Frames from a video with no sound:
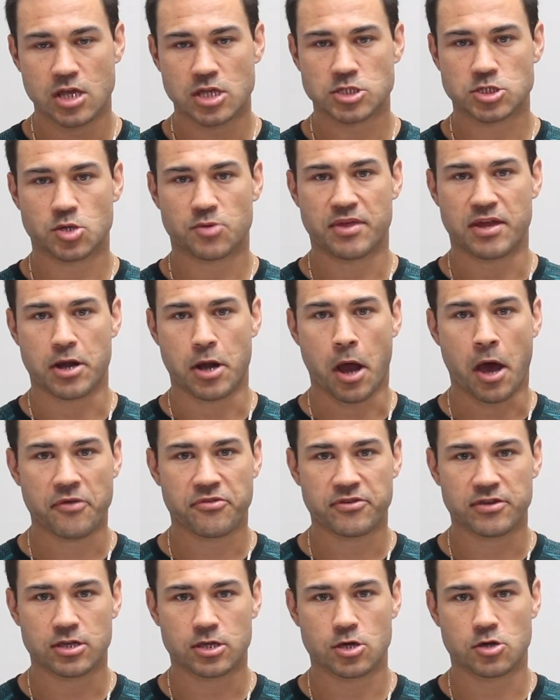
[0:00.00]
so that
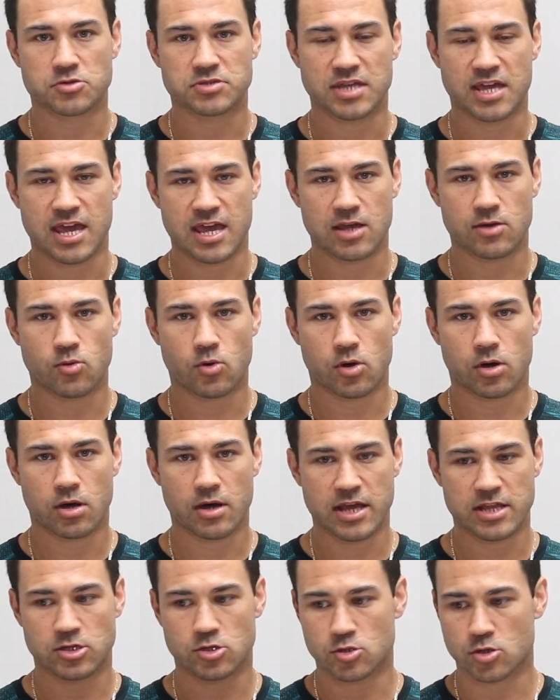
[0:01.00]
nothing goes AWOL
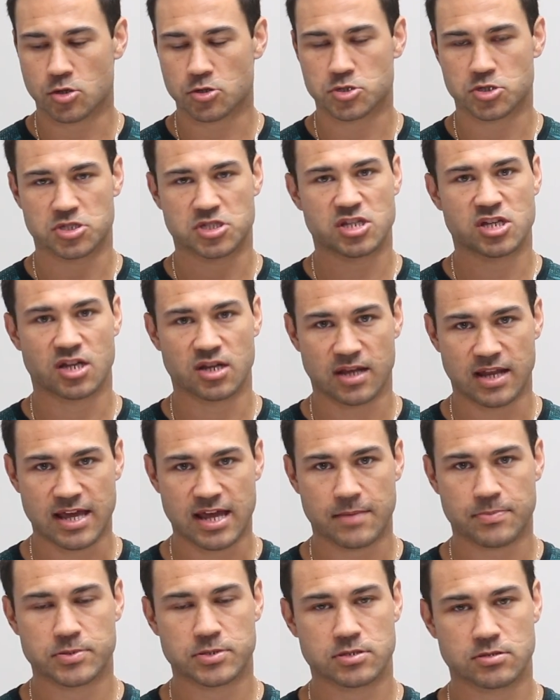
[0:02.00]
and you don't just
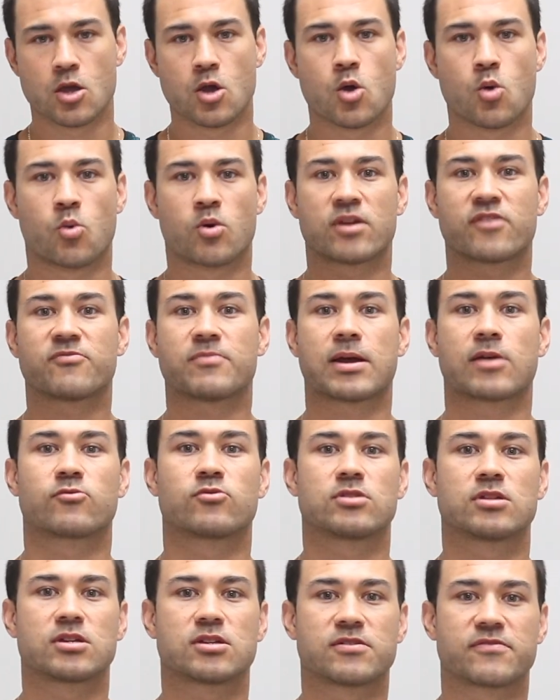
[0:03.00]
collapse. One of my
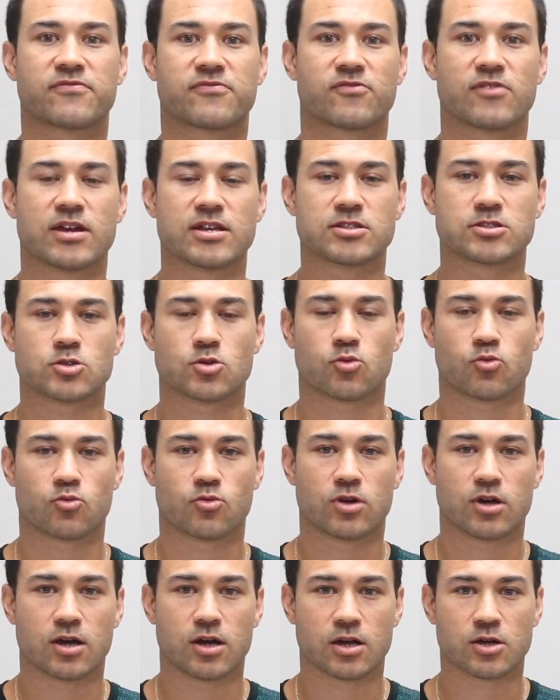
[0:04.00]
really good friends,
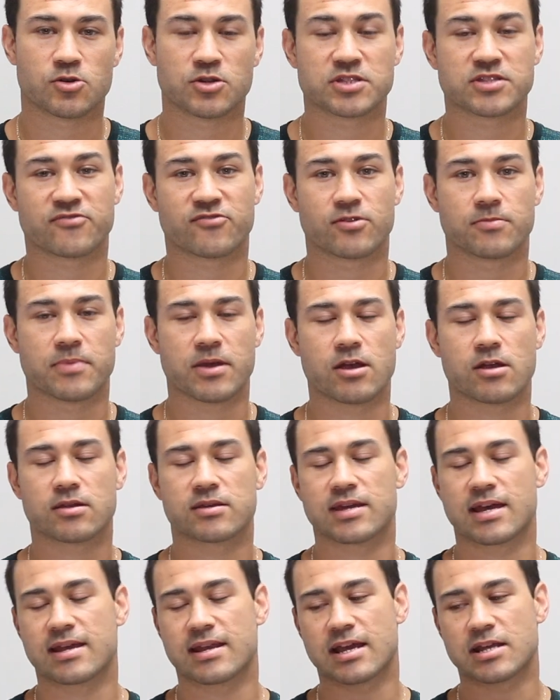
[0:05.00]
Christopher
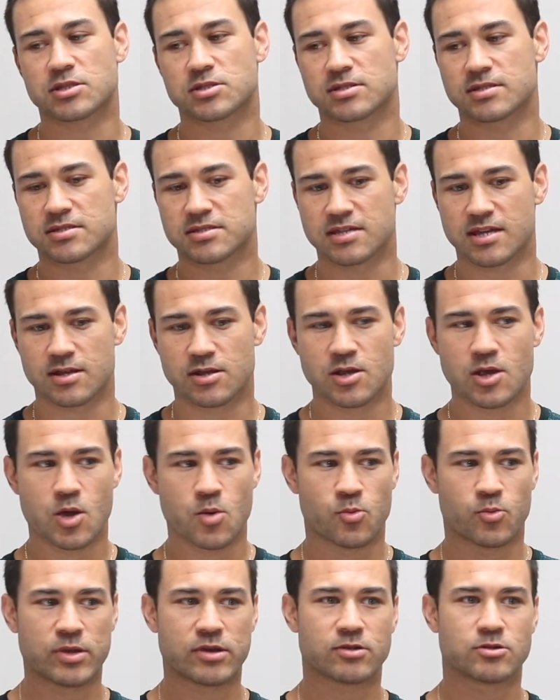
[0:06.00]
Barricat, actually said,
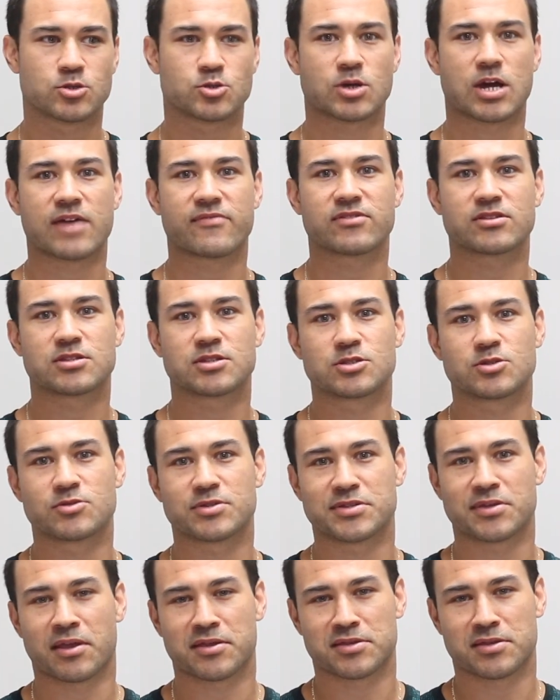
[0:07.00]
we were driving to do a
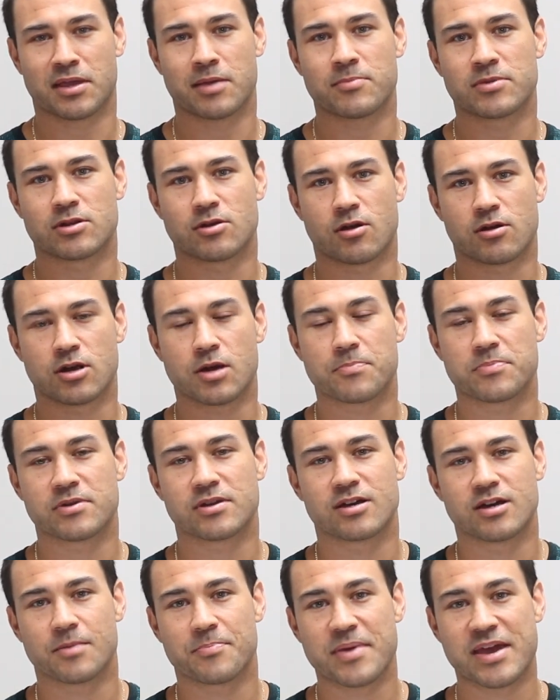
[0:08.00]
seminar up in
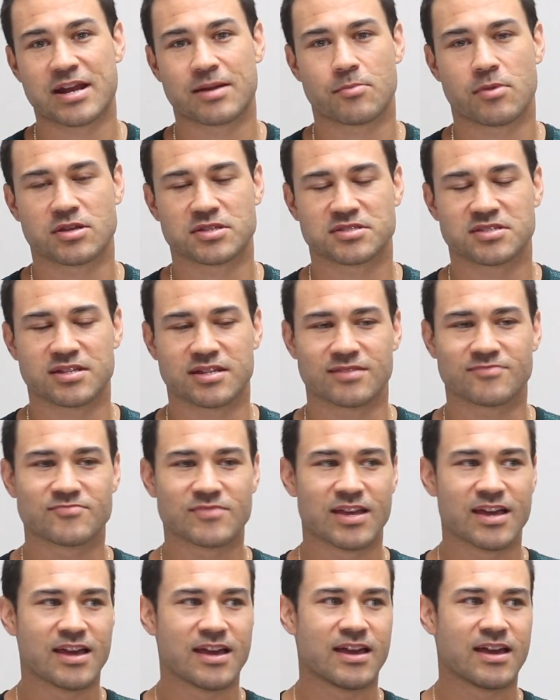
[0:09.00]
Panama City,
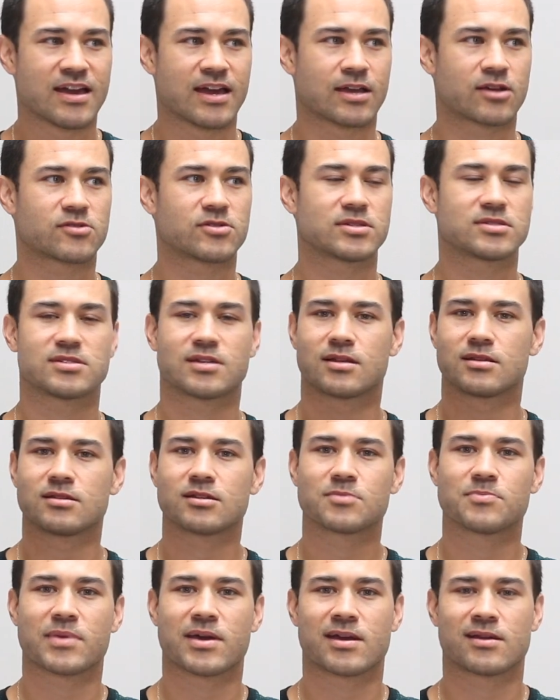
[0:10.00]
and Chris said,
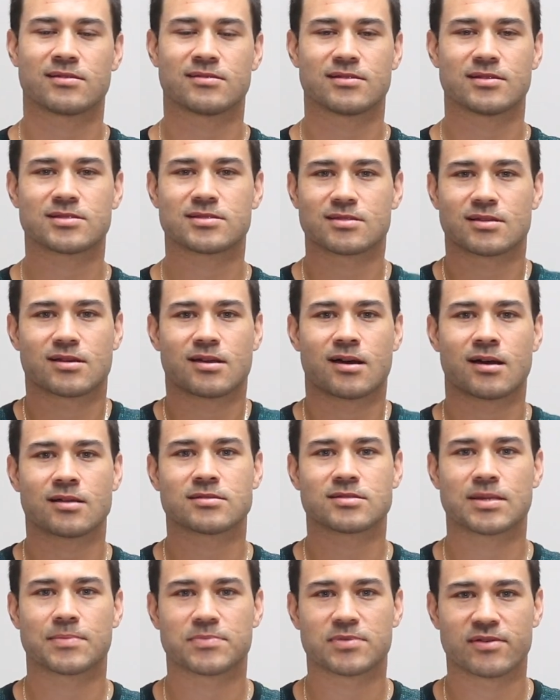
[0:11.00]
look man, it's the
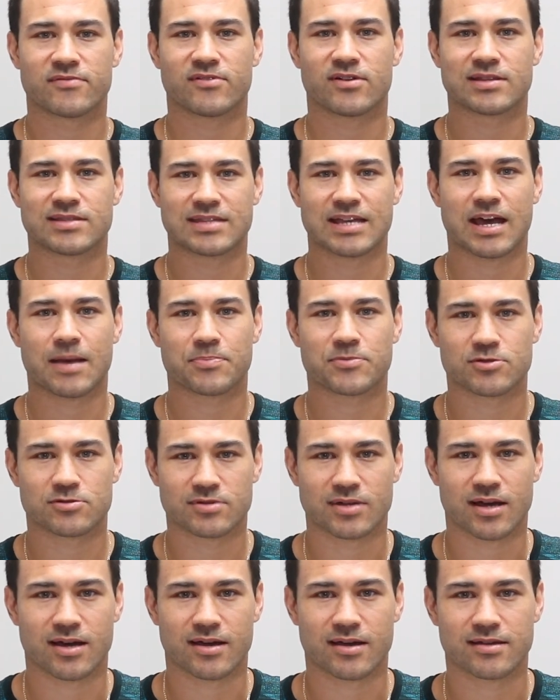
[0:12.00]
concept of adapt or
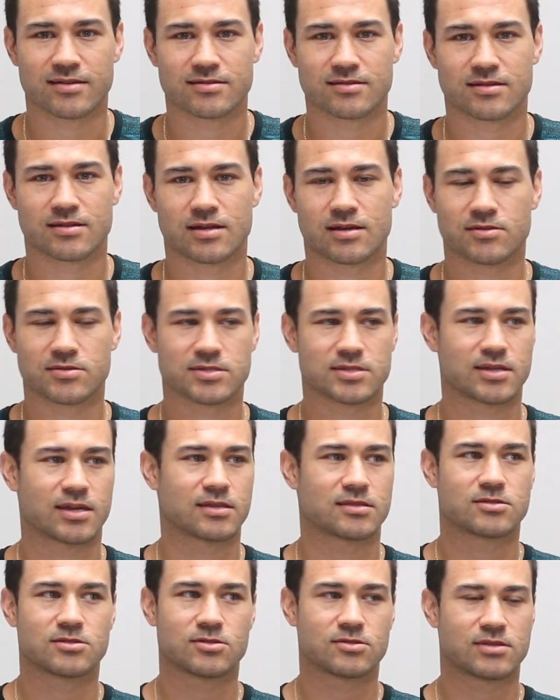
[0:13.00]
die. And I was
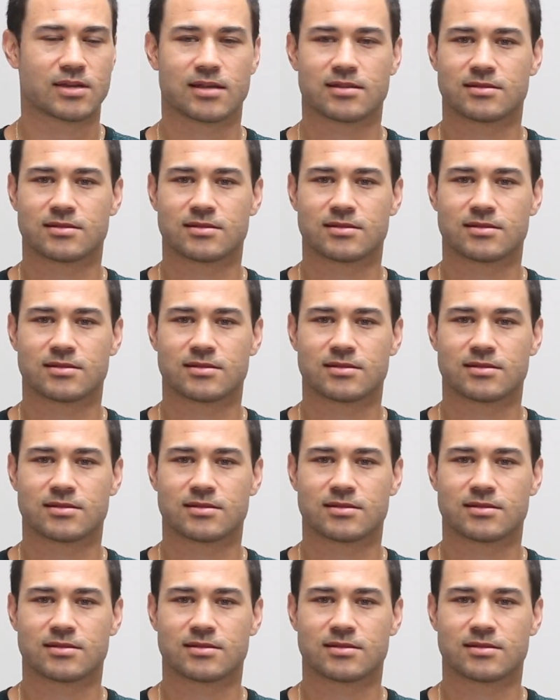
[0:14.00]
like, dude,